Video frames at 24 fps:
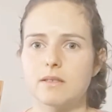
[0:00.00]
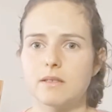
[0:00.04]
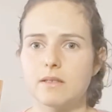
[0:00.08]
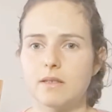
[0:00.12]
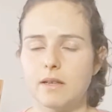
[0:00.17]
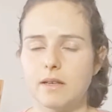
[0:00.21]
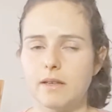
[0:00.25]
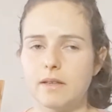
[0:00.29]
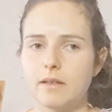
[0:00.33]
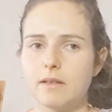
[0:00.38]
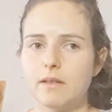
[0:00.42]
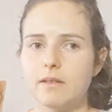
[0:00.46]

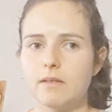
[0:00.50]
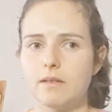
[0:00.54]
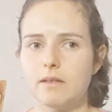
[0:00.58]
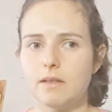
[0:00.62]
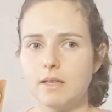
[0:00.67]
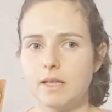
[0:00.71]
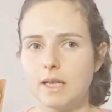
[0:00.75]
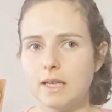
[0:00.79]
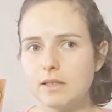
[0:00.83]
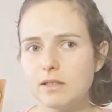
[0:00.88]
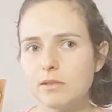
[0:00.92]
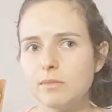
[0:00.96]
And the
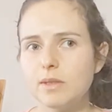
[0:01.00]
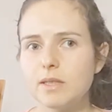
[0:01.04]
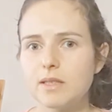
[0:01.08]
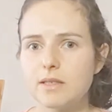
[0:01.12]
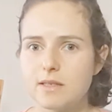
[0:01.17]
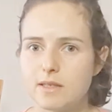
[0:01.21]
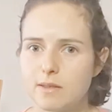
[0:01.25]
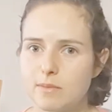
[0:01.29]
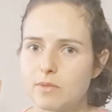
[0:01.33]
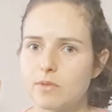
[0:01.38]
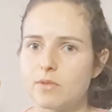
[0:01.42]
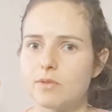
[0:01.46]
nylon blend
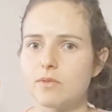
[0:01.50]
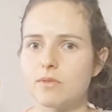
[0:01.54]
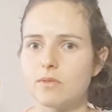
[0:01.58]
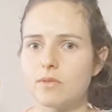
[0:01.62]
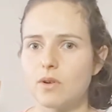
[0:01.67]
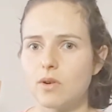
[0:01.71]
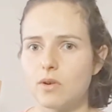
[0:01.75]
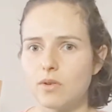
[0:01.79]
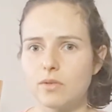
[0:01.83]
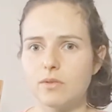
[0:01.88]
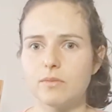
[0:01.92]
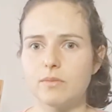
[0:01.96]
seems to
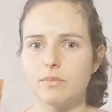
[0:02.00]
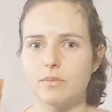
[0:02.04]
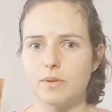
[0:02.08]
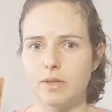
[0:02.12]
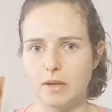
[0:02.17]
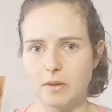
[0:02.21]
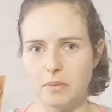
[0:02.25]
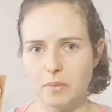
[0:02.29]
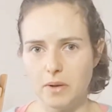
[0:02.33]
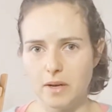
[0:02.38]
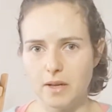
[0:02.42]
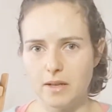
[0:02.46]
hold pretty
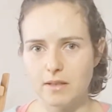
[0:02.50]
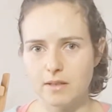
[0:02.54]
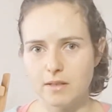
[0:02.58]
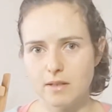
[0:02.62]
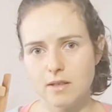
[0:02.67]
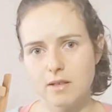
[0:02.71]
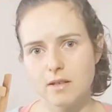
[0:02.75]
well.